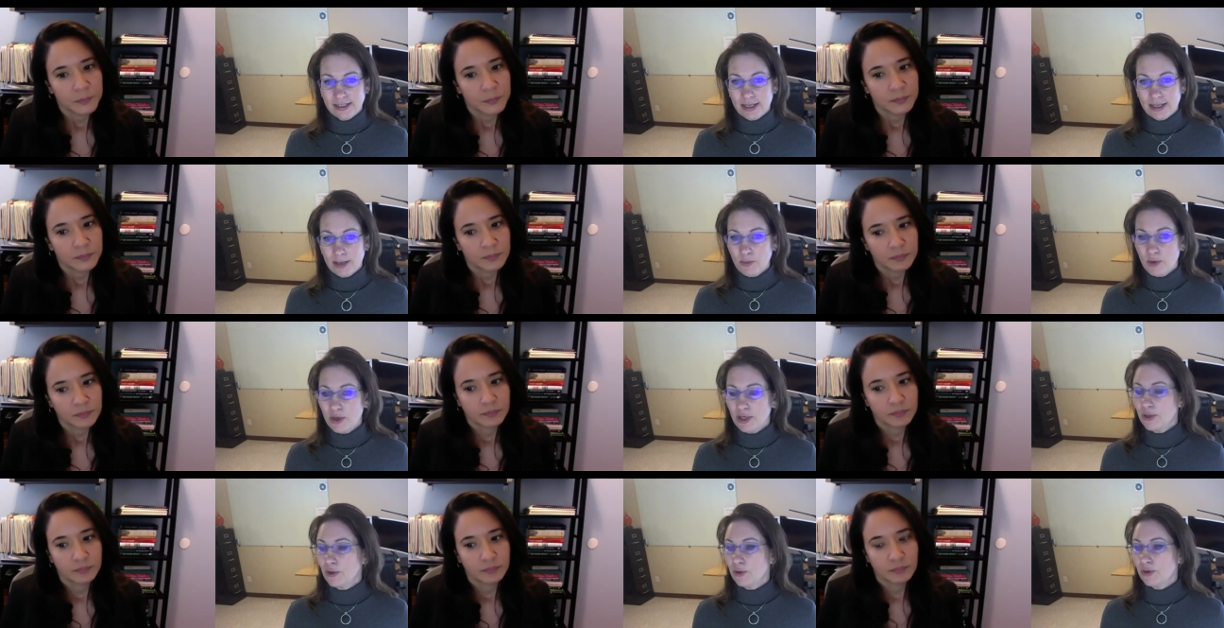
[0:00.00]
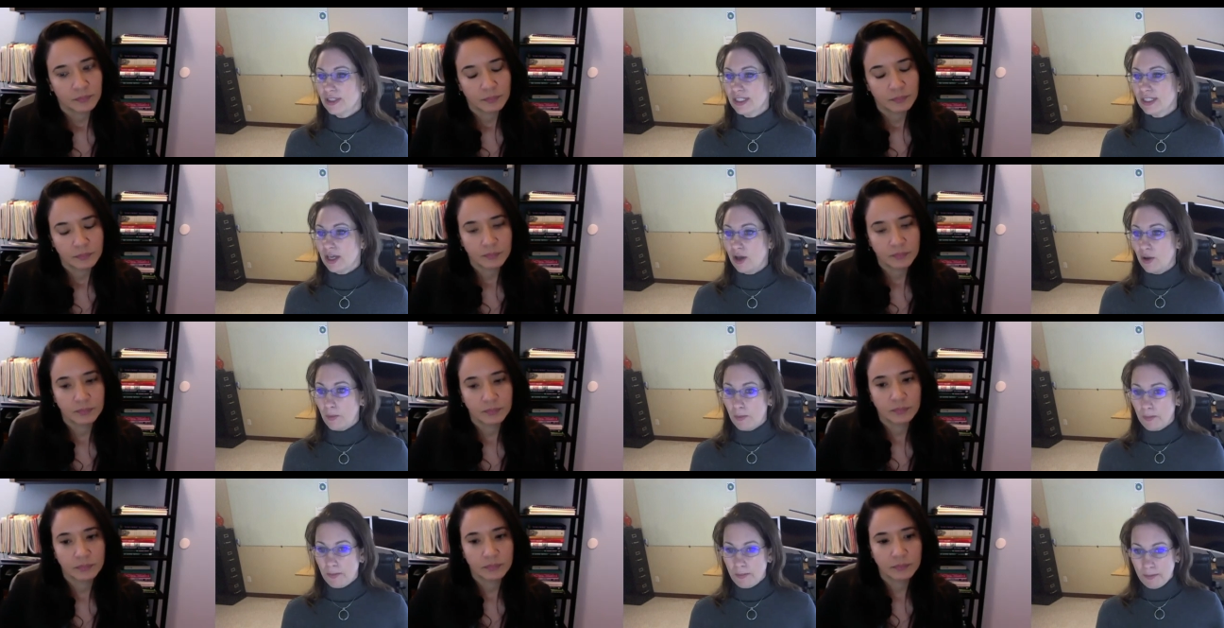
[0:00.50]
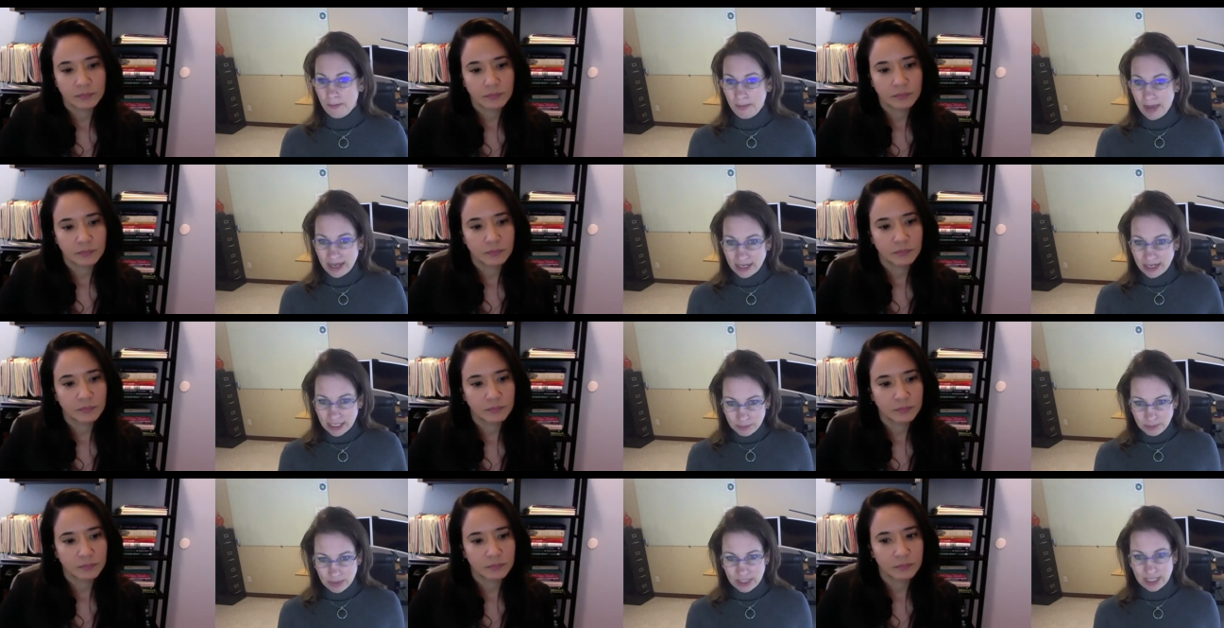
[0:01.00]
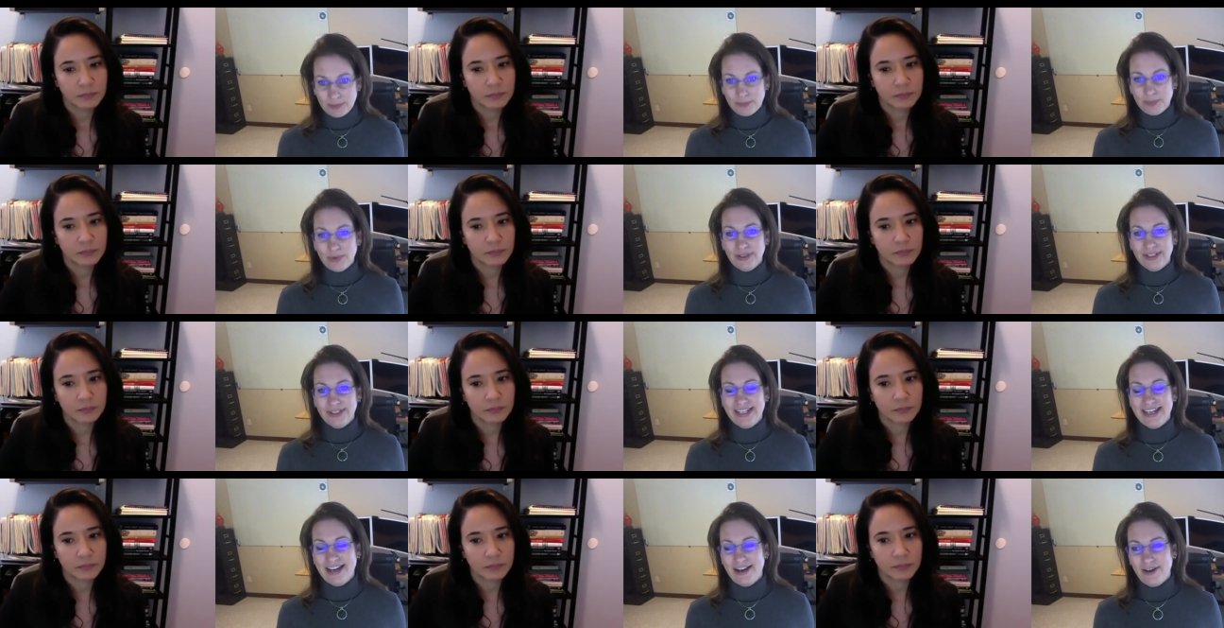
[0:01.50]
Speaker 1: someone who has helped many people
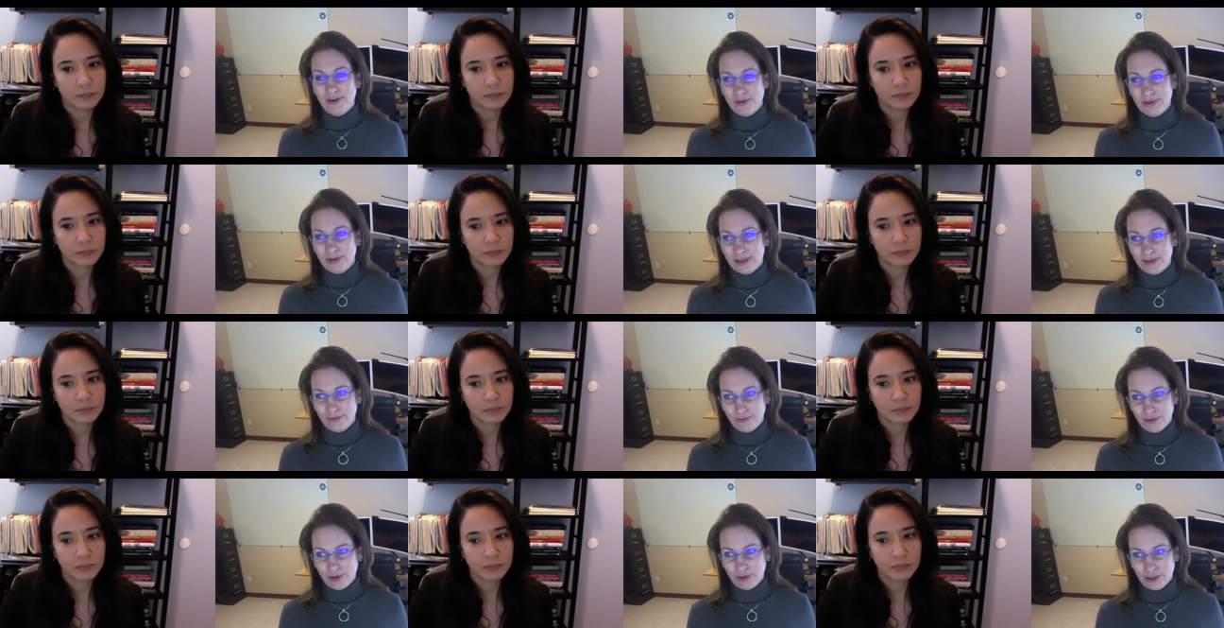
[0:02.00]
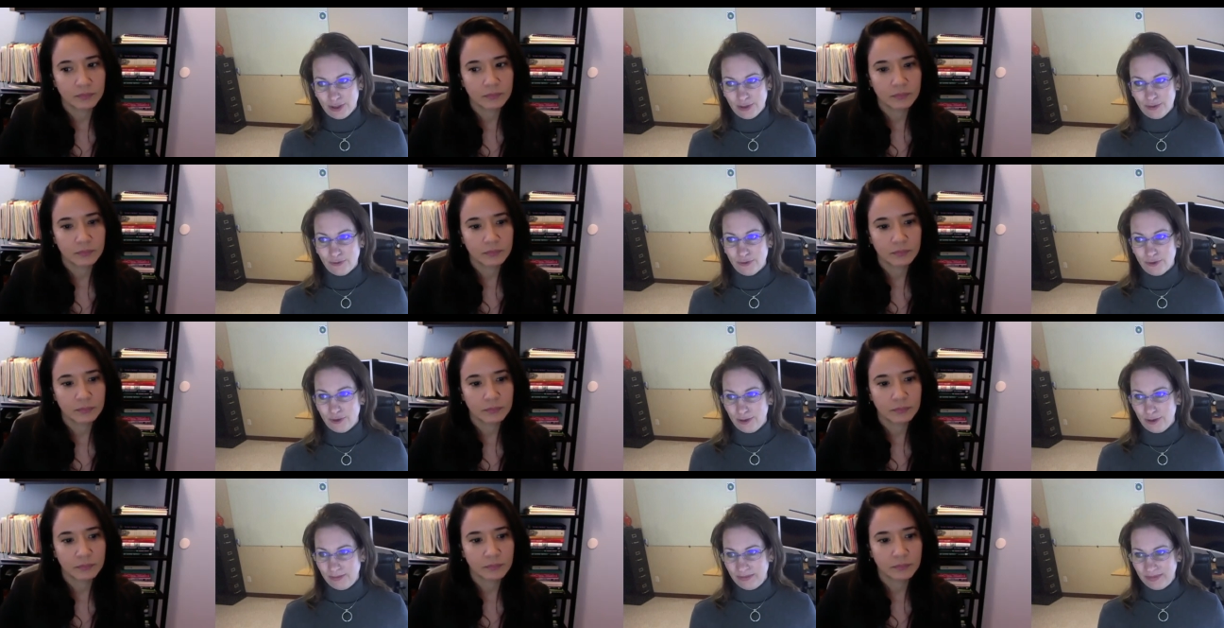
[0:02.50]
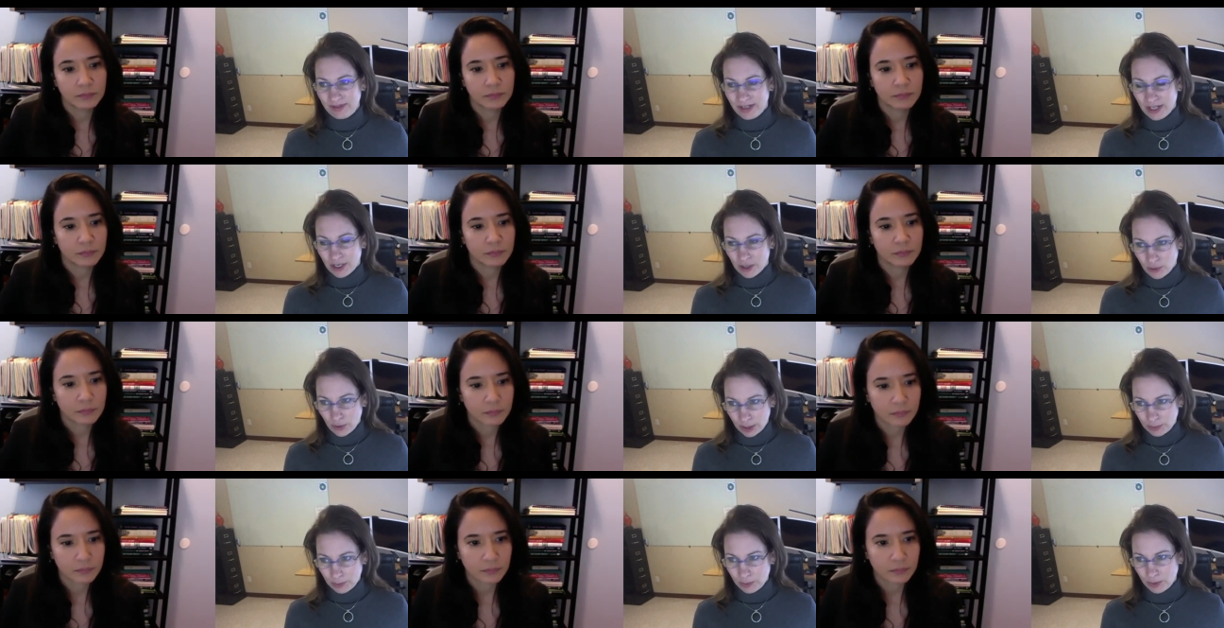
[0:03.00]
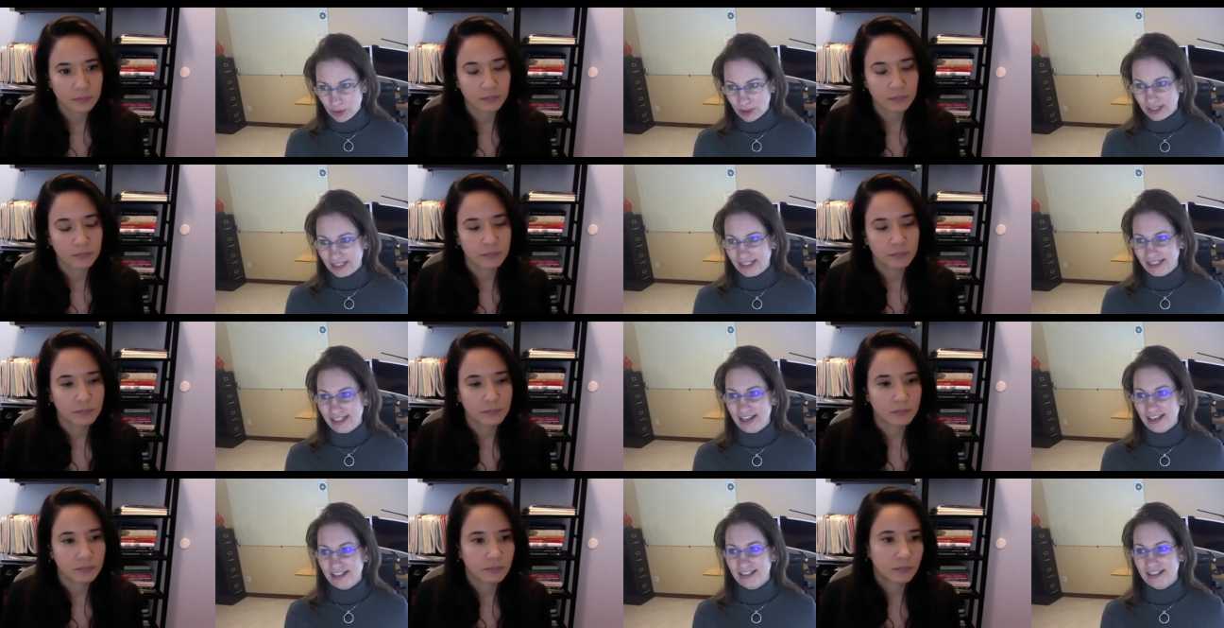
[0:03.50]
now convert from QuickBooks
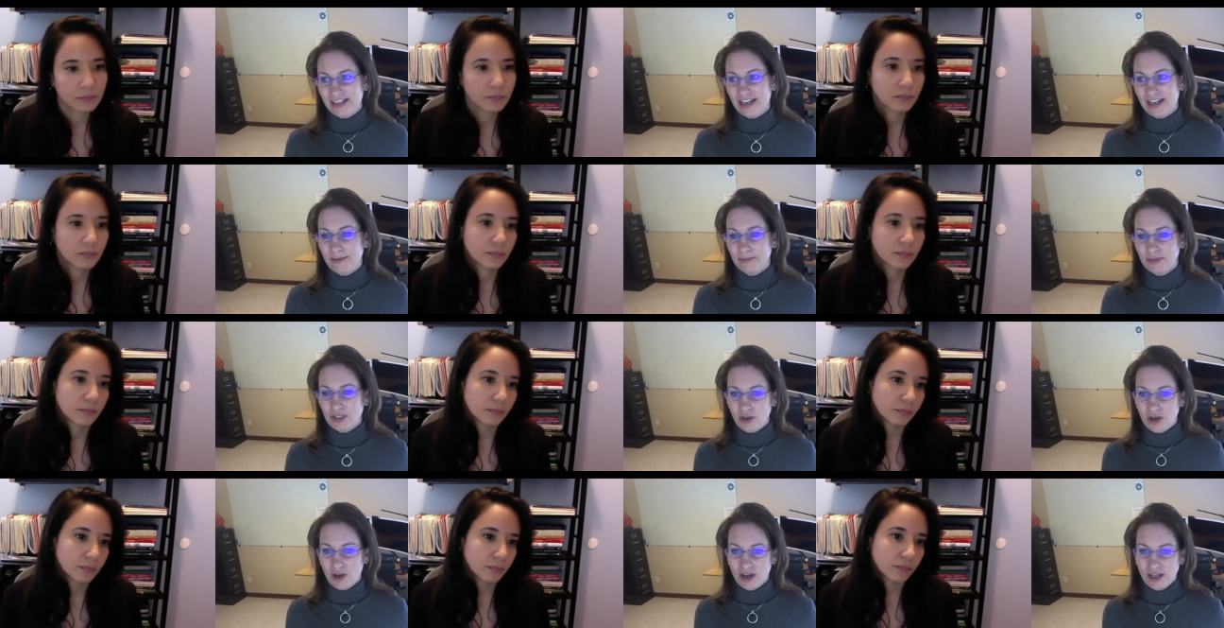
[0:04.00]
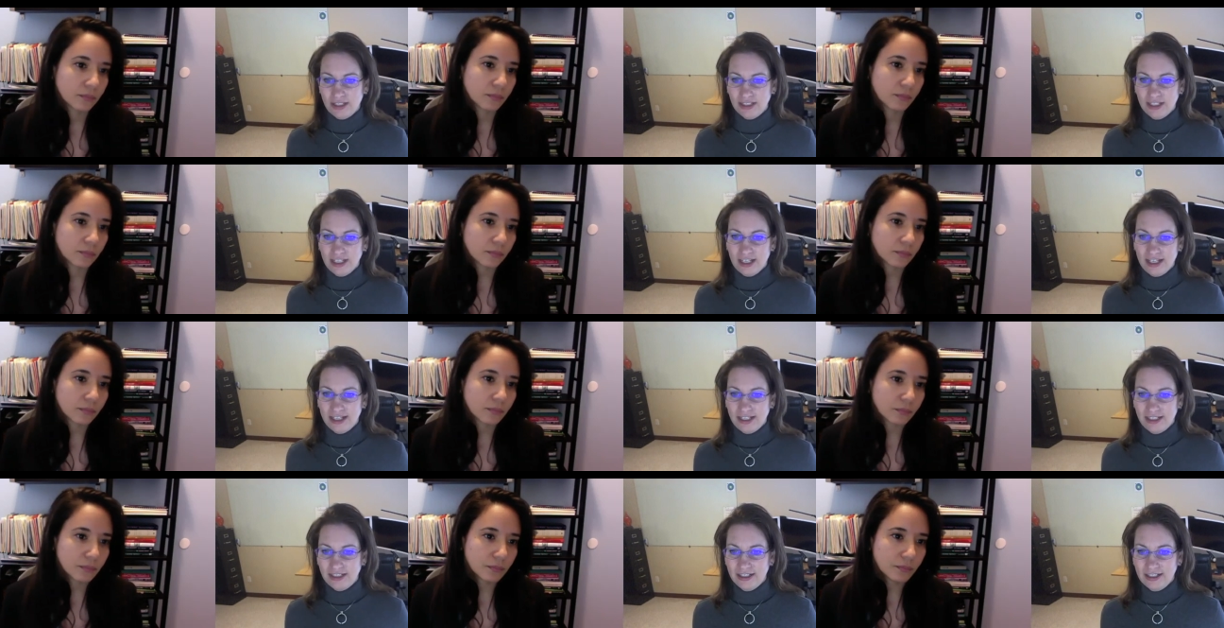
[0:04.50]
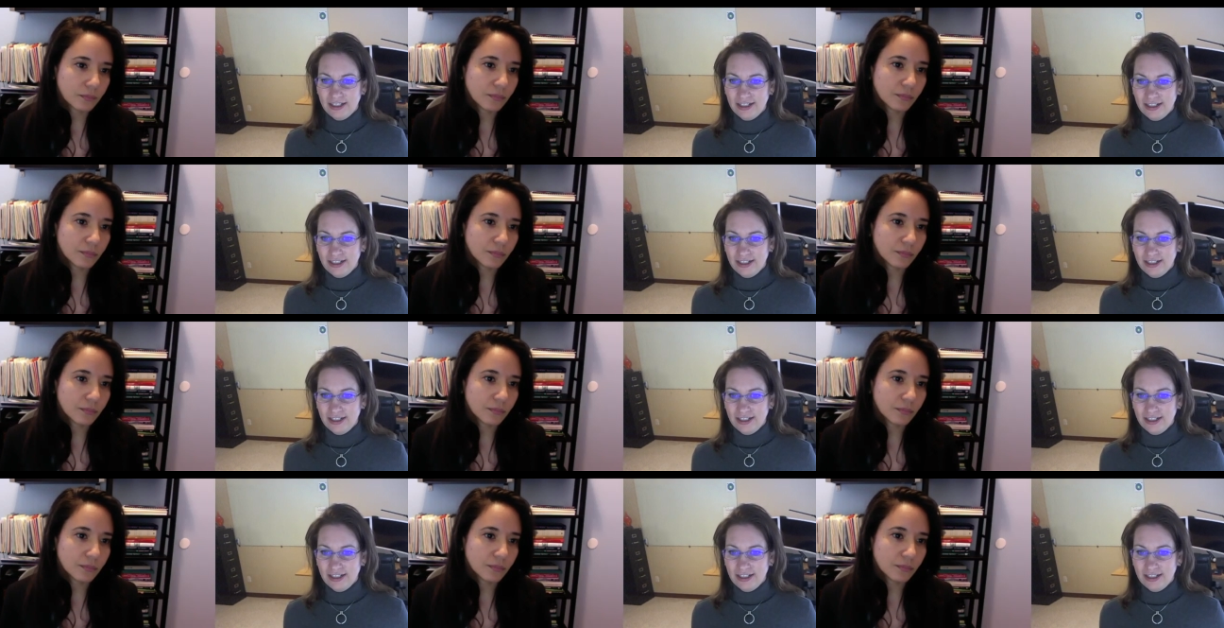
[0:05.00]
desktop to online,